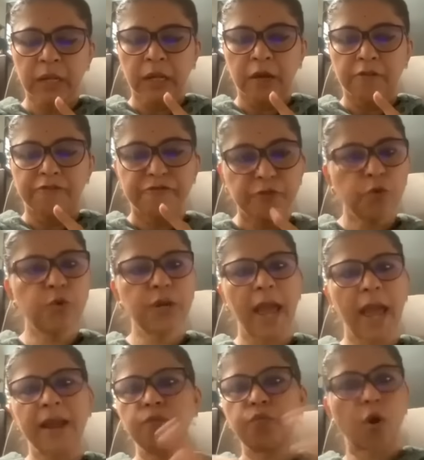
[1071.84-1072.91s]
food
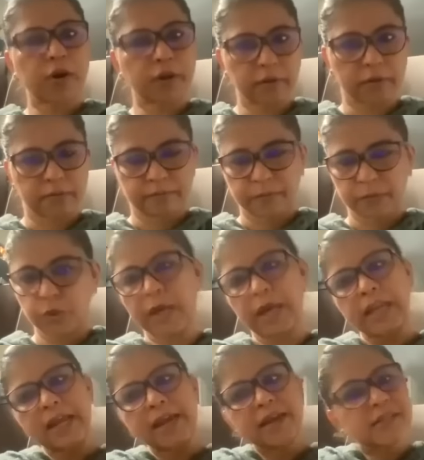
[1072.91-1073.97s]
and water, you
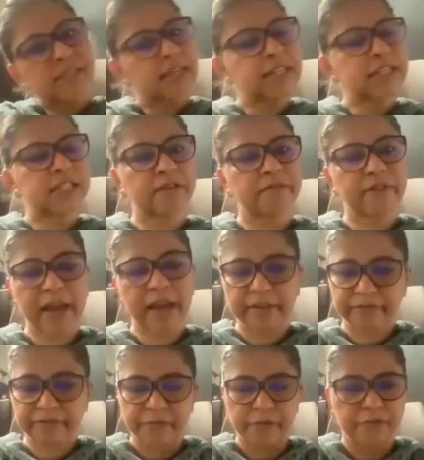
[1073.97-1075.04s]
can easily
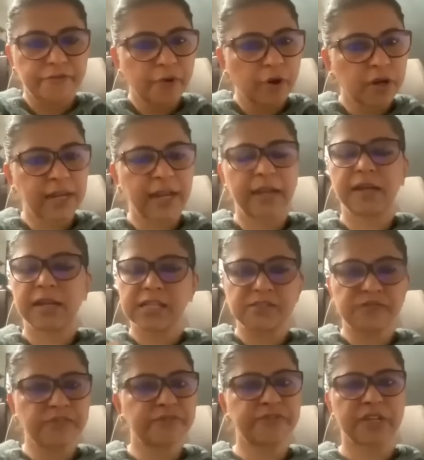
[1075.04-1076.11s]
survive for 10
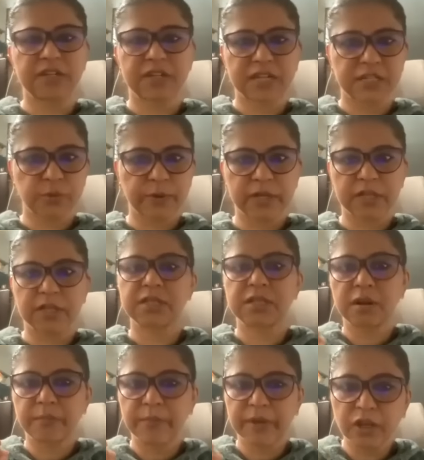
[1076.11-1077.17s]
days, 15 days, 20 days.
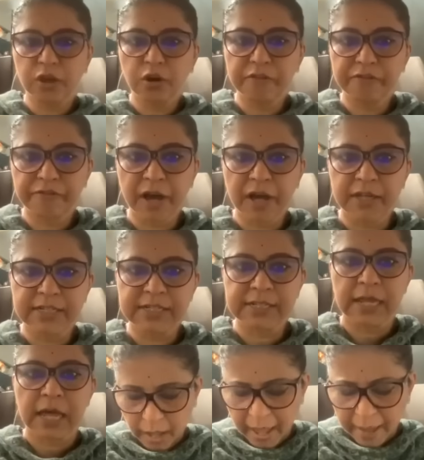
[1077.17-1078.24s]
There are many of
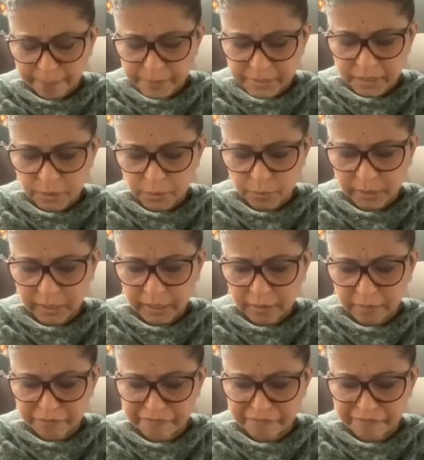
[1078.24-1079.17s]
us absolutely in